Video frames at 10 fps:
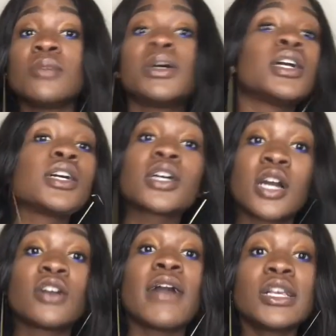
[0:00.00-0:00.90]
you better
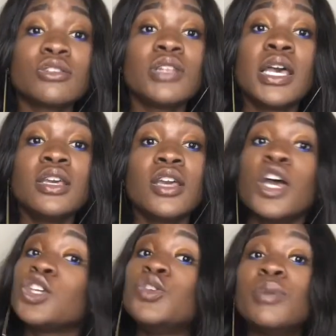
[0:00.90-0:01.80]
congratulate,
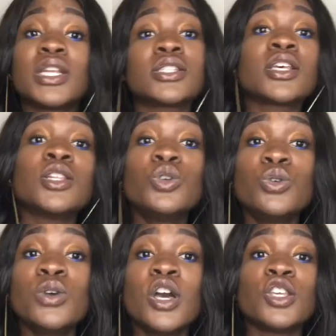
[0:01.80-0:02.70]
you better
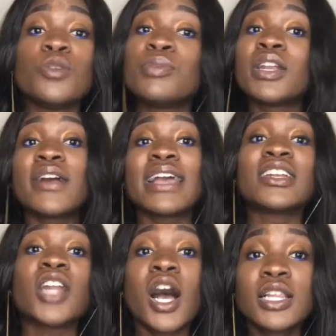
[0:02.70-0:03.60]
salute, you better
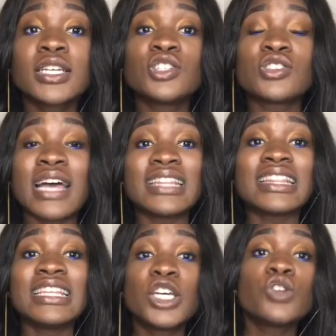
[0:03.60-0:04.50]
acknowledge that
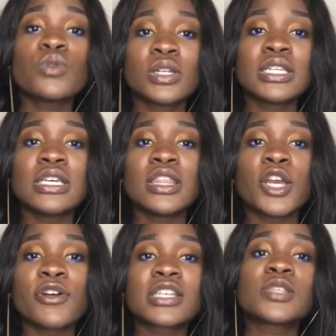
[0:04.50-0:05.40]
literally
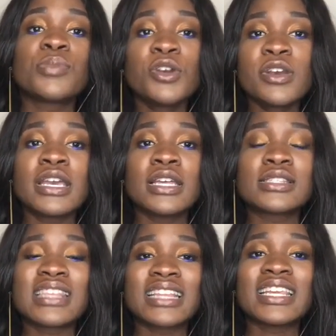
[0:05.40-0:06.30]
their
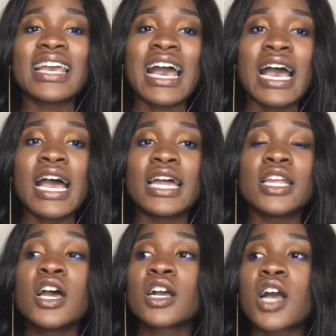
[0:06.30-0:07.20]
experience that they
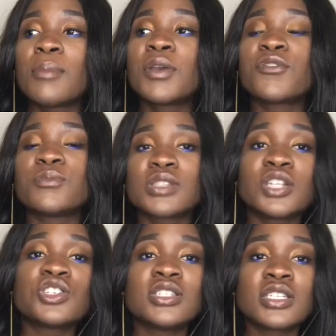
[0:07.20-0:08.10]
had coming from
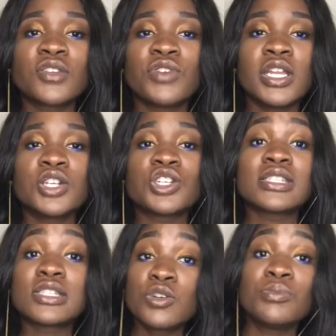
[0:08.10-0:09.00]
such a disadvantage
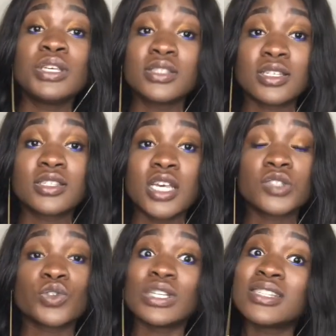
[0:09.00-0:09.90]
and still being
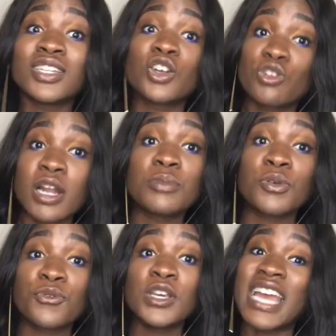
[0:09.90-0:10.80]
successful is an
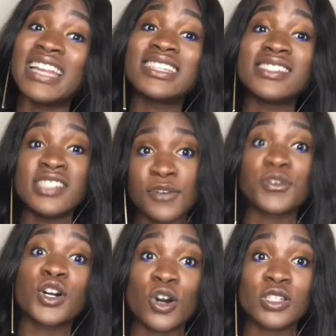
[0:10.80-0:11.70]
incredible feat, and it's
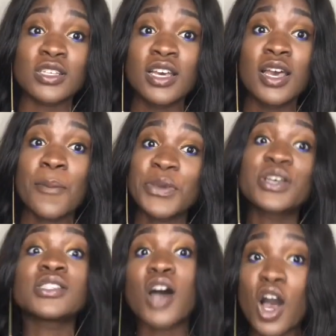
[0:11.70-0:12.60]
difficult
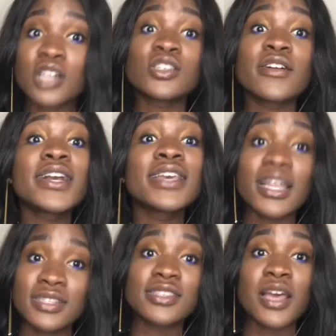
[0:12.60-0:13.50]
because the odds are
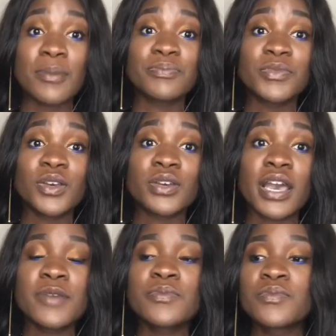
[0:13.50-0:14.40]
against them,
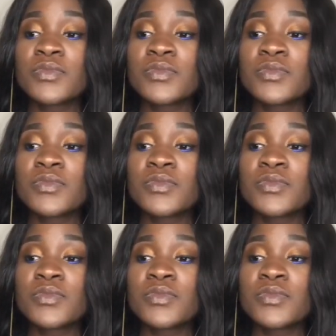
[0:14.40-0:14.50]
okay?